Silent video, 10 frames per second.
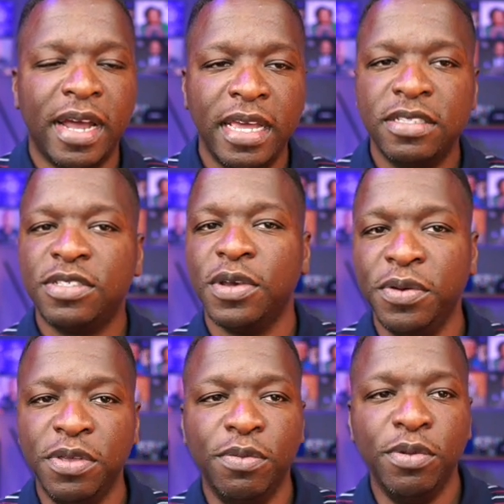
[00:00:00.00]
right?
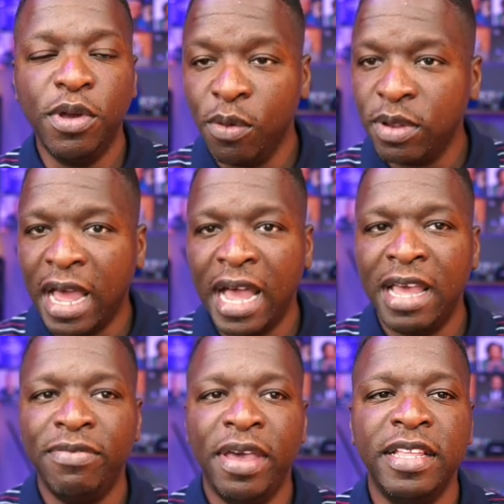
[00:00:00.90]
So you go
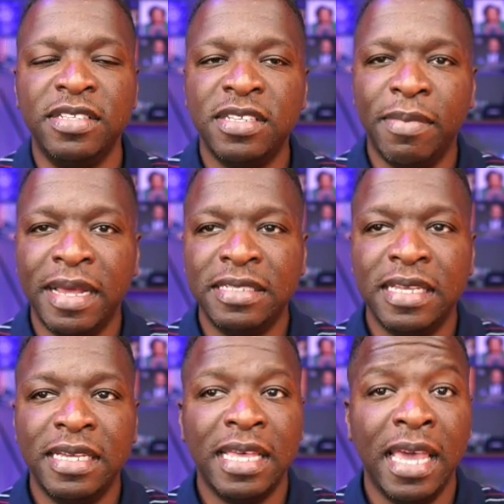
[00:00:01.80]
live and somebody
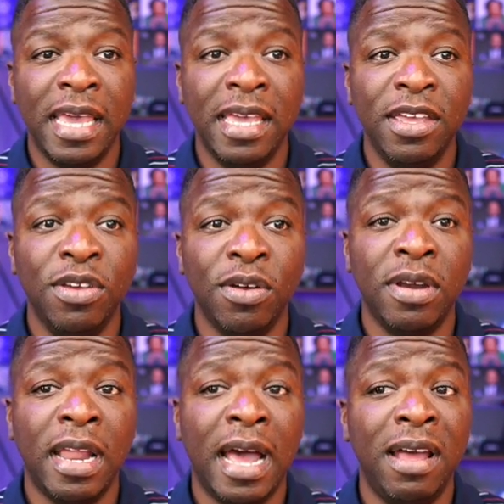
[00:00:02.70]
says, hey,
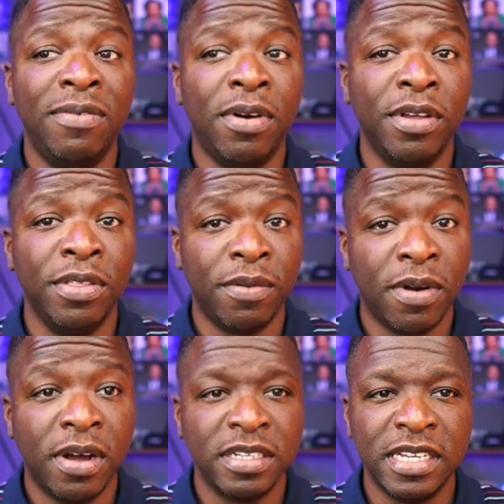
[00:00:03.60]
you're live on the
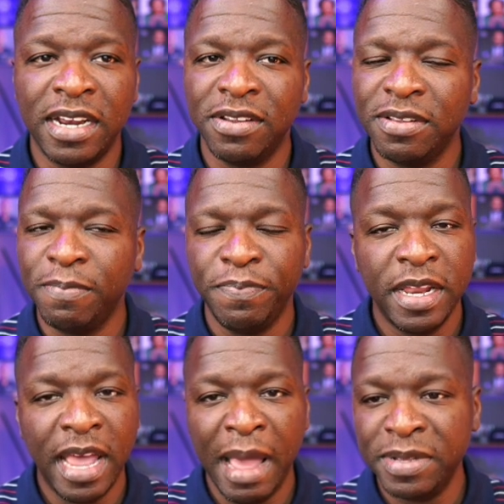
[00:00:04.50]
wrong channel.
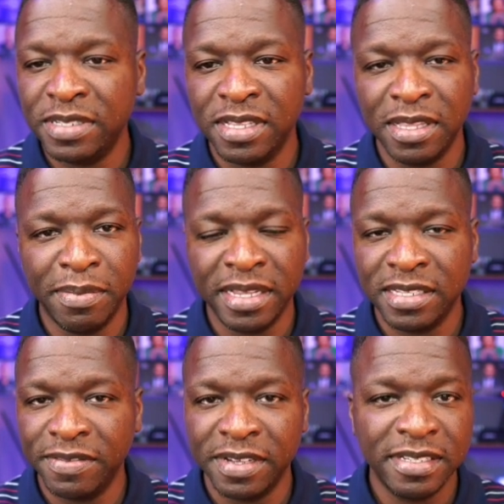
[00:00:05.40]
It happens to the
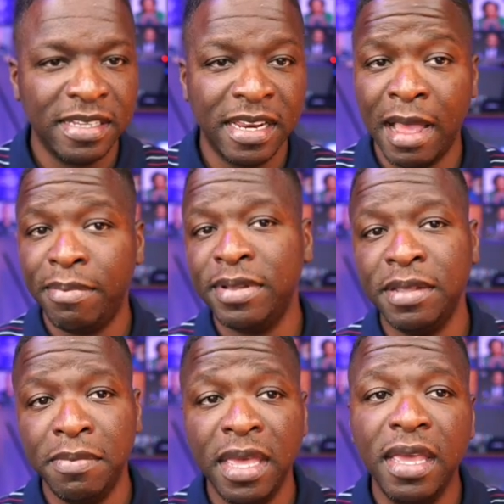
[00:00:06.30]
best of us. It
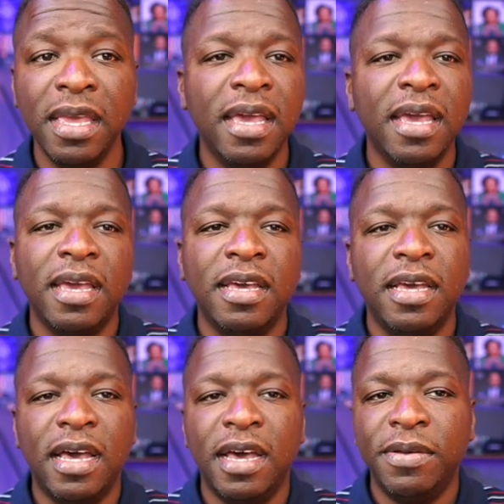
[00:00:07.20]
happened to me.
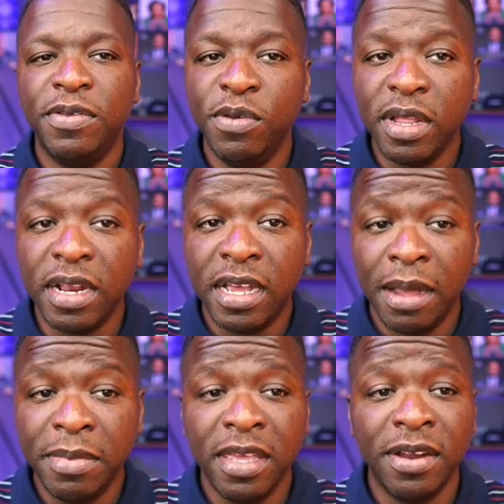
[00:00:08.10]
Uh, you can
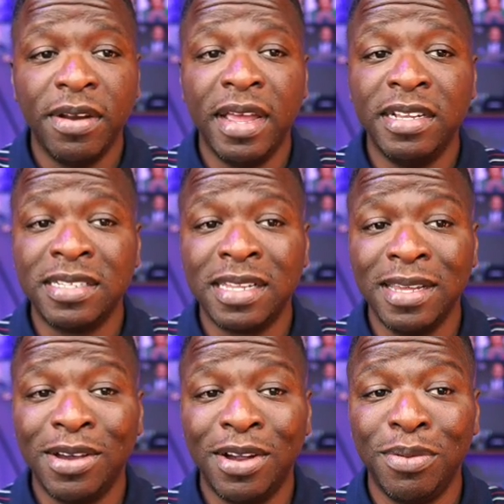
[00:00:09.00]
come here and just
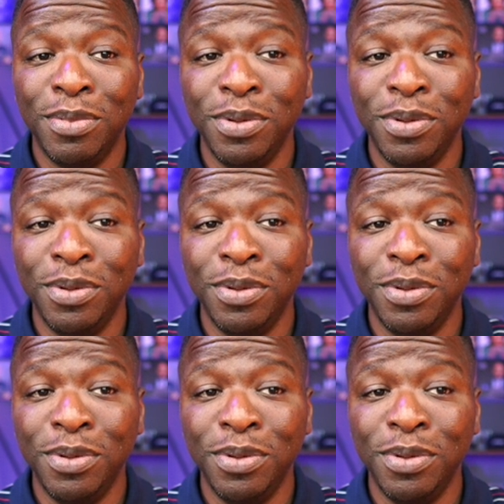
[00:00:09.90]
click on